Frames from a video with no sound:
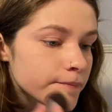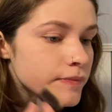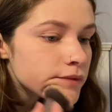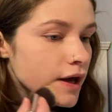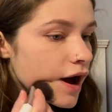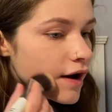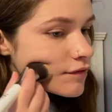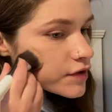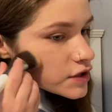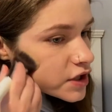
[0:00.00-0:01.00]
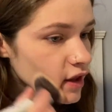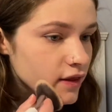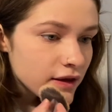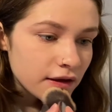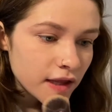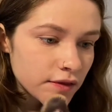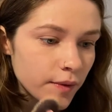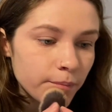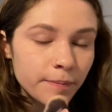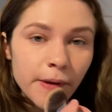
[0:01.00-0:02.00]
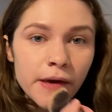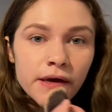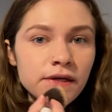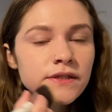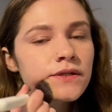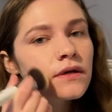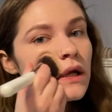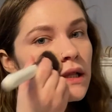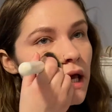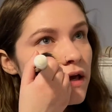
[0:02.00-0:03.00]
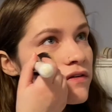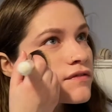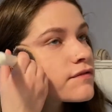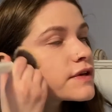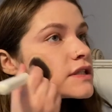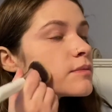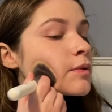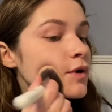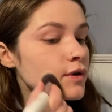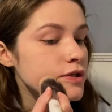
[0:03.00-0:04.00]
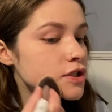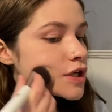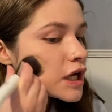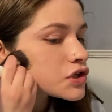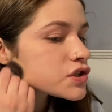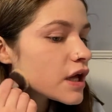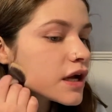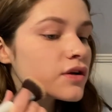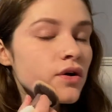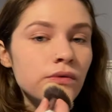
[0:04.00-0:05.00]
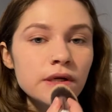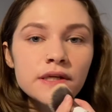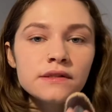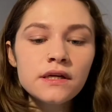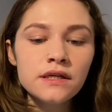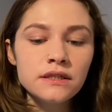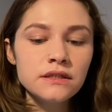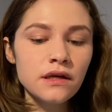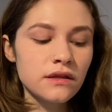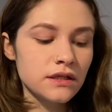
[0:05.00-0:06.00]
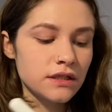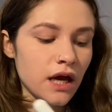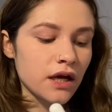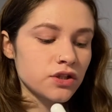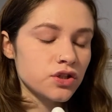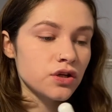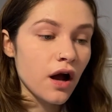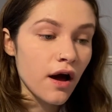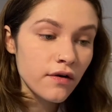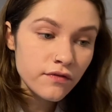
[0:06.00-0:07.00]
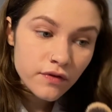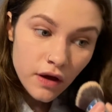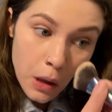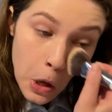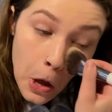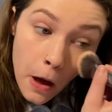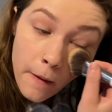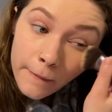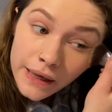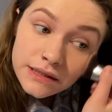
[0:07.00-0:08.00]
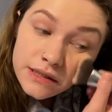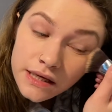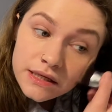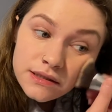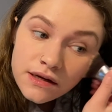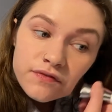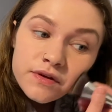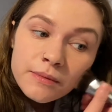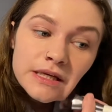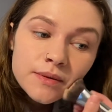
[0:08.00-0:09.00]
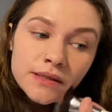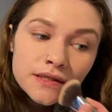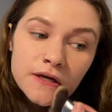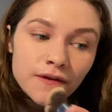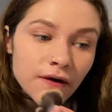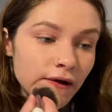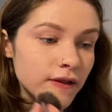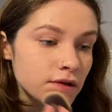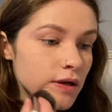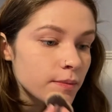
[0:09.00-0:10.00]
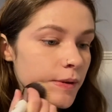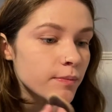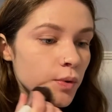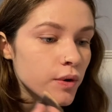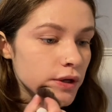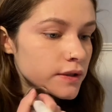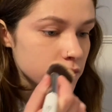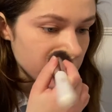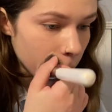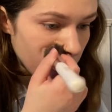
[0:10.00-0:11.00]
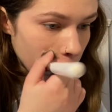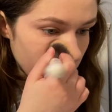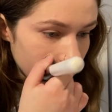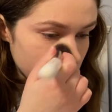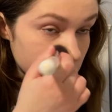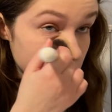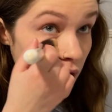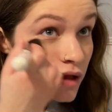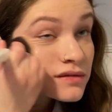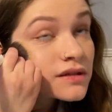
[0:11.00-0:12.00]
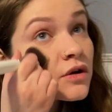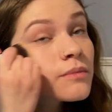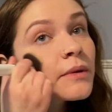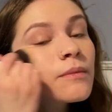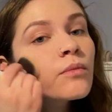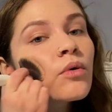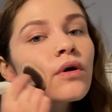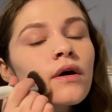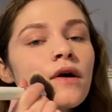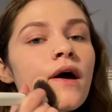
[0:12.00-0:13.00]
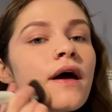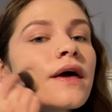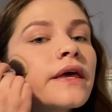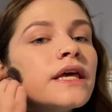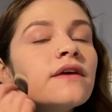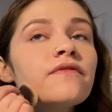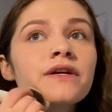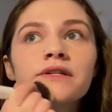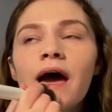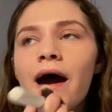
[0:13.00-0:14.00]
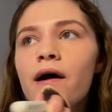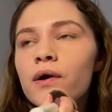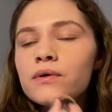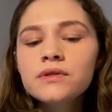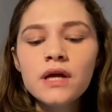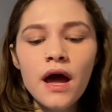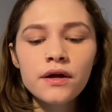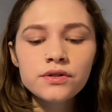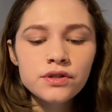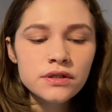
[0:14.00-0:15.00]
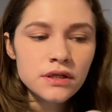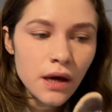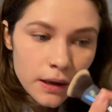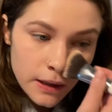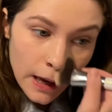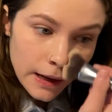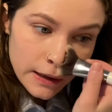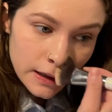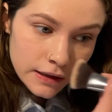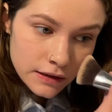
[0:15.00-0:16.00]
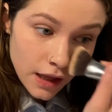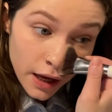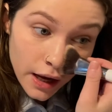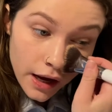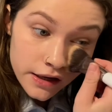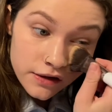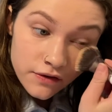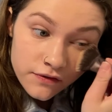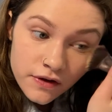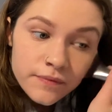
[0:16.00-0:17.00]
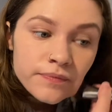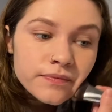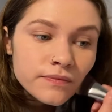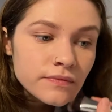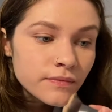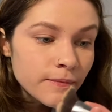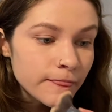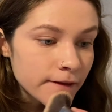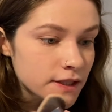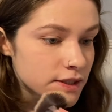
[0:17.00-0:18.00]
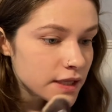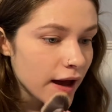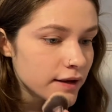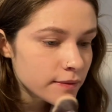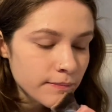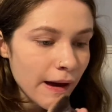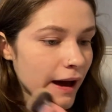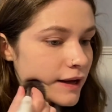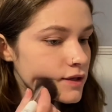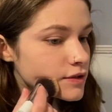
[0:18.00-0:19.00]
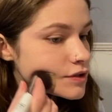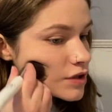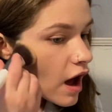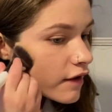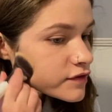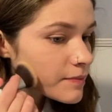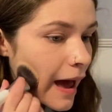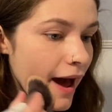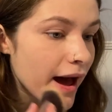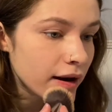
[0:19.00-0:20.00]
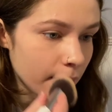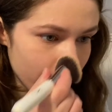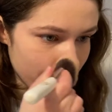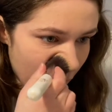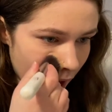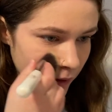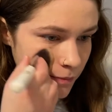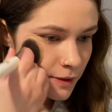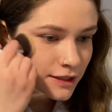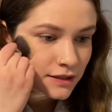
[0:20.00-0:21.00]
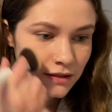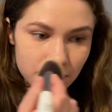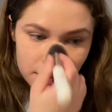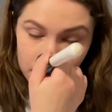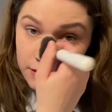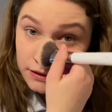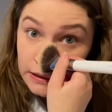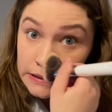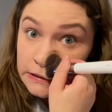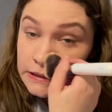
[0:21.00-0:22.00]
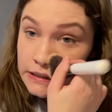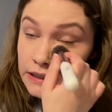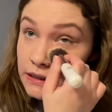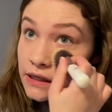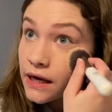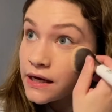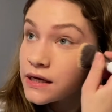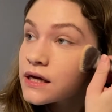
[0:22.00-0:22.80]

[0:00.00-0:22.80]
coverage. I think the biggest like visible change that I notice is the texture of my skin. It definitely makes my skin look a little bit more smooth, a little bit more evened out, and just again that kind of satin matte, soft matte but still skin-like